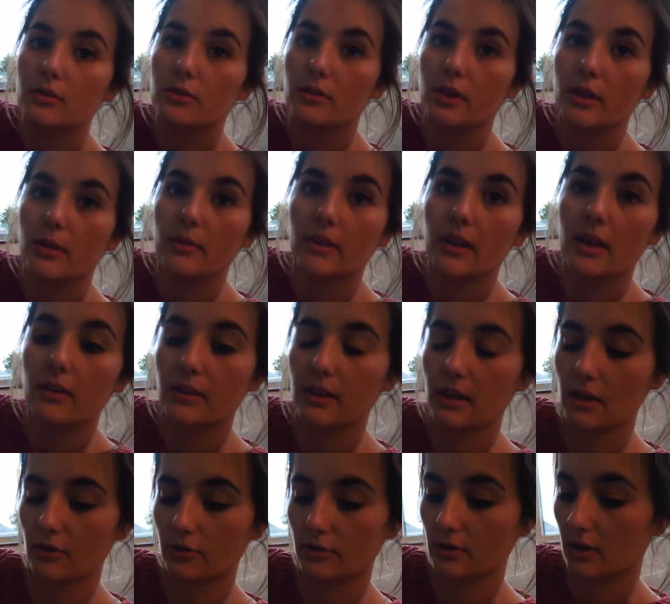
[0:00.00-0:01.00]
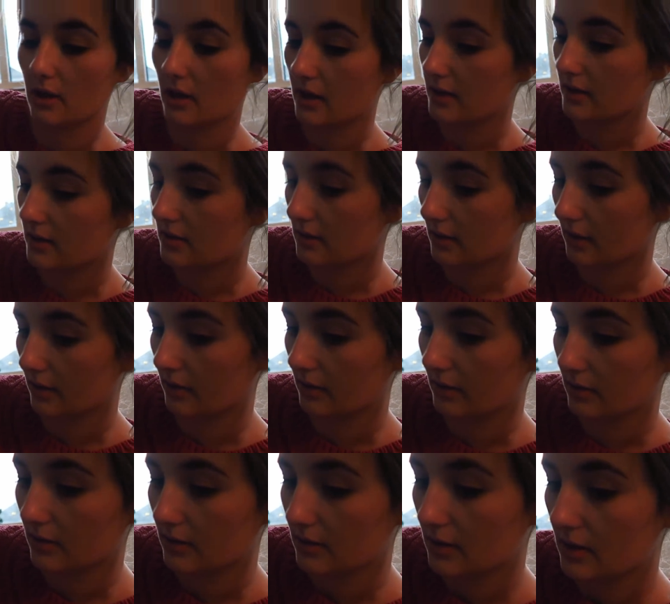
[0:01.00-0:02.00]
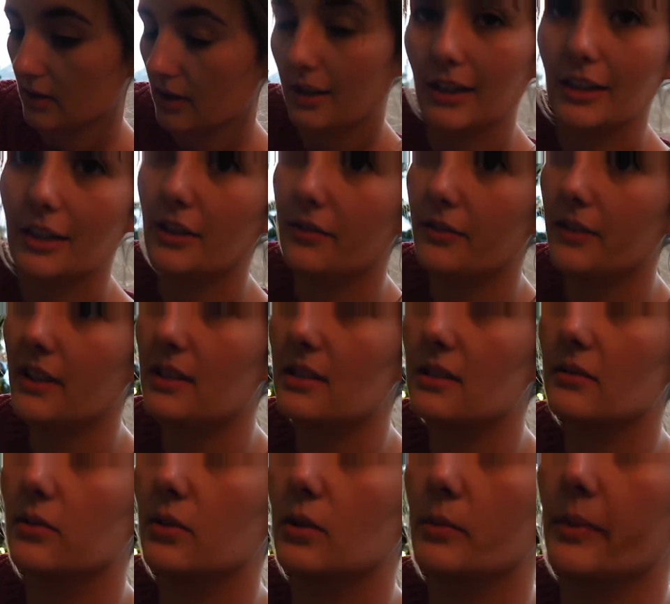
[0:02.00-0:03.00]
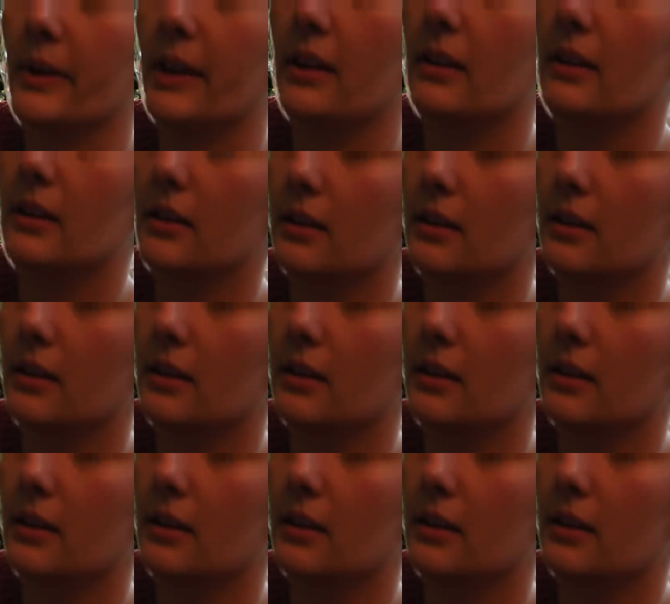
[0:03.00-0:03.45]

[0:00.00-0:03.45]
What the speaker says: the tree without the extra lights. So can you fix it for me?